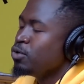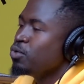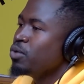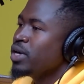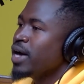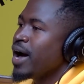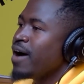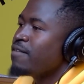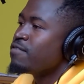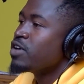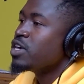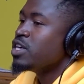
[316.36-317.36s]
Do we
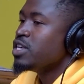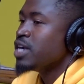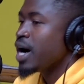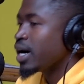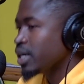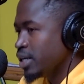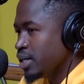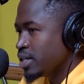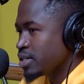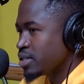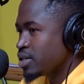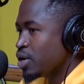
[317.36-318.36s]
have young
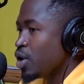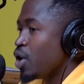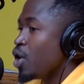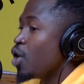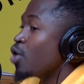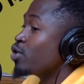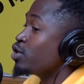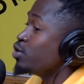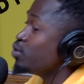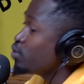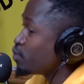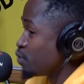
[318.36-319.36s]
leaders or
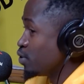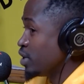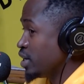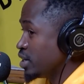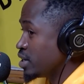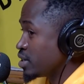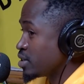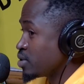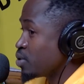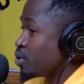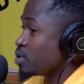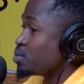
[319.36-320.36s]
youthful leaders?
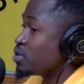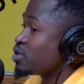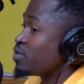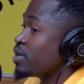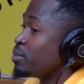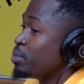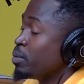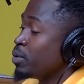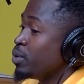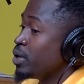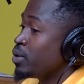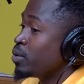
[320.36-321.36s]
Because most of the
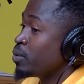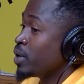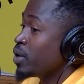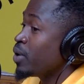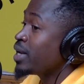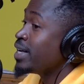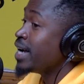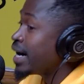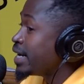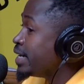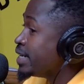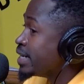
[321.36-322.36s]
people we call
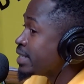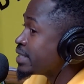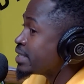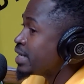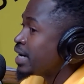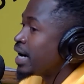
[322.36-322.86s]
young leaders